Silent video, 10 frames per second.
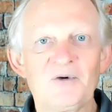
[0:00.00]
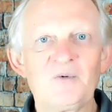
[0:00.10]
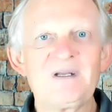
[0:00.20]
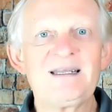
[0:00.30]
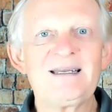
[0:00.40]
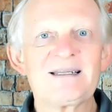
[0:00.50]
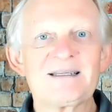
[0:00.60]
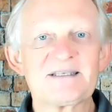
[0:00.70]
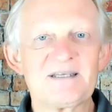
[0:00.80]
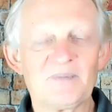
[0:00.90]
We needed to
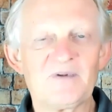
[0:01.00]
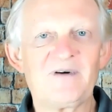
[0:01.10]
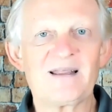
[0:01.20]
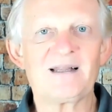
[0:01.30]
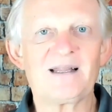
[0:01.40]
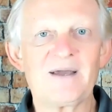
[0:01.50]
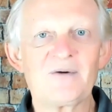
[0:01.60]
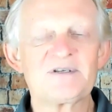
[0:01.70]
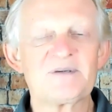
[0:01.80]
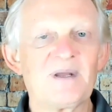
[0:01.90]
simplify the
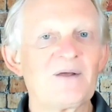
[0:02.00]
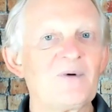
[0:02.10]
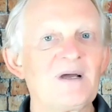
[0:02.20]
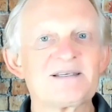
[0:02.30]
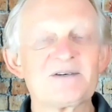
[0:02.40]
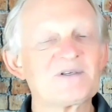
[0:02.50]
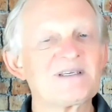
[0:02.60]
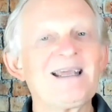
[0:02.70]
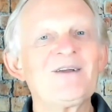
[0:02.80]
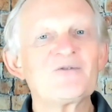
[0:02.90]
language in many ways. So it's
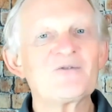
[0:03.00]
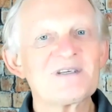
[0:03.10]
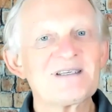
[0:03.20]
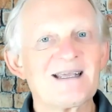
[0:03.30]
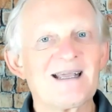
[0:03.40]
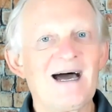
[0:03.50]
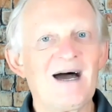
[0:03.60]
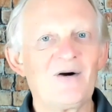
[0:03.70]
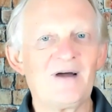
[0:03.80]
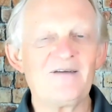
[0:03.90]
interesting
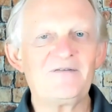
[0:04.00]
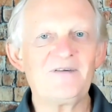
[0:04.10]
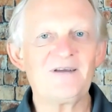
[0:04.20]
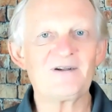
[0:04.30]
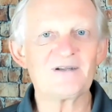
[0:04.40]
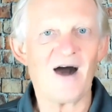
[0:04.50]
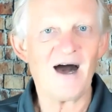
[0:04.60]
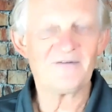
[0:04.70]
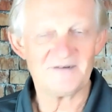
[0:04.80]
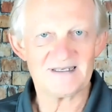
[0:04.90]
how a field
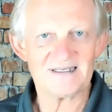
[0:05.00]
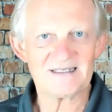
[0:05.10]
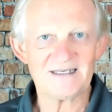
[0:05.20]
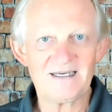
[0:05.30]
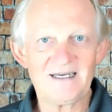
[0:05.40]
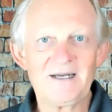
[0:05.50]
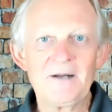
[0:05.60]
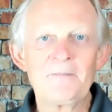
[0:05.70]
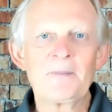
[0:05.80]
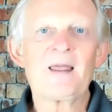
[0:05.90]
office
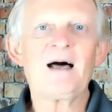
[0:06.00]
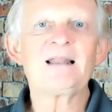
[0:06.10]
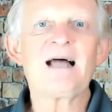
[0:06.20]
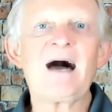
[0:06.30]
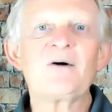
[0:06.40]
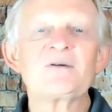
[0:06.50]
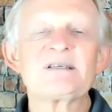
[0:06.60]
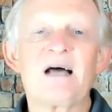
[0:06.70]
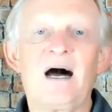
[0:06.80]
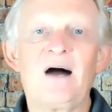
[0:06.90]
allows
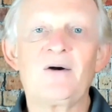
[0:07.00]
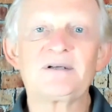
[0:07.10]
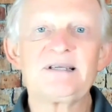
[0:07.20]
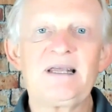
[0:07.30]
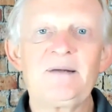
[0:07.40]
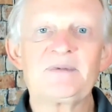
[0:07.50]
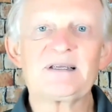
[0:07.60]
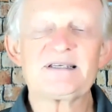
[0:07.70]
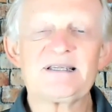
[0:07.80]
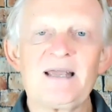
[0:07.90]
our team to
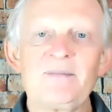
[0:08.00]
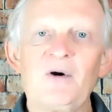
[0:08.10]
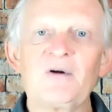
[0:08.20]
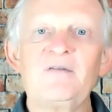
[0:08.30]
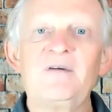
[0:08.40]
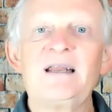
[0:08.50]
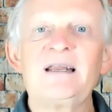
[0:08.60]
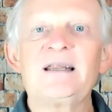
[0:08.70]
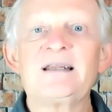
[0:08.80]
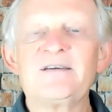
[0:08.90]
stay motivated
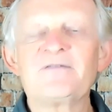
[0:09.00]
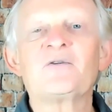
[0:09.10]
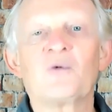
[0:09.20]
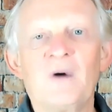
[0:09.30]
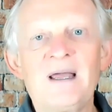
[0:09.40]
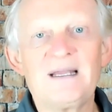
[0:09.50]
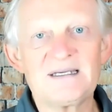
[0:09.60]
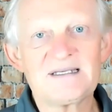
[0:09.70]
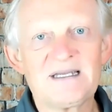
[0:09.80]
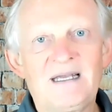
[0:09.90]
in different
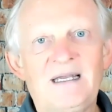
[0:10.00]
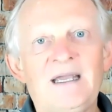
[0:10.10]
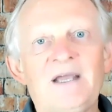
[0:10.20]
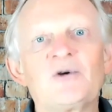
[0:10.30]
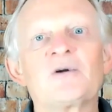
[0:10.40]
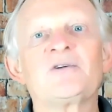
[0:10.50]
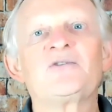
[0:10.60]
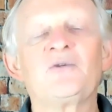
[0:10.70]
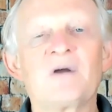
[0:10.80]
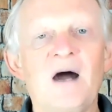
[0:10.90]
ways in order
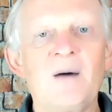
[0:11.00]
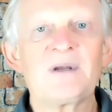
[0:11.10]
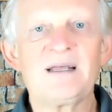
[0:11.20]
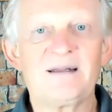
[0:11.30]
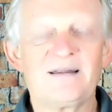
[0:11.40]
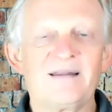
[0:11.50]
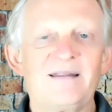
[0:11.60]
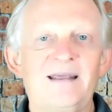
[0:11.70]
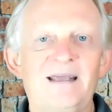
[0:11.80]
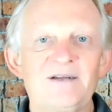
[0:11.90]
to accommodate
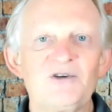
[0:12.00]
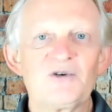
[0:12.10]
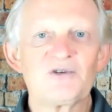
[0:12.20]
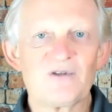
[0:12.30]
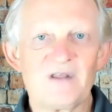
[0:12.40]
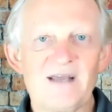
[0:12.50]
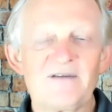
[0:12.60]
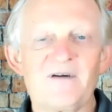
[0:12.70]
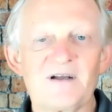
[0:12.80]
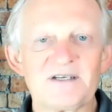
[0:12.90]
the end user, the end
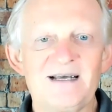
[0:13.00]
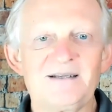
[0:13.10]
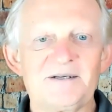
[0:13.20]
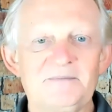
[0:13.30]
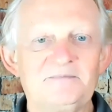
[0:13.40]
functionality.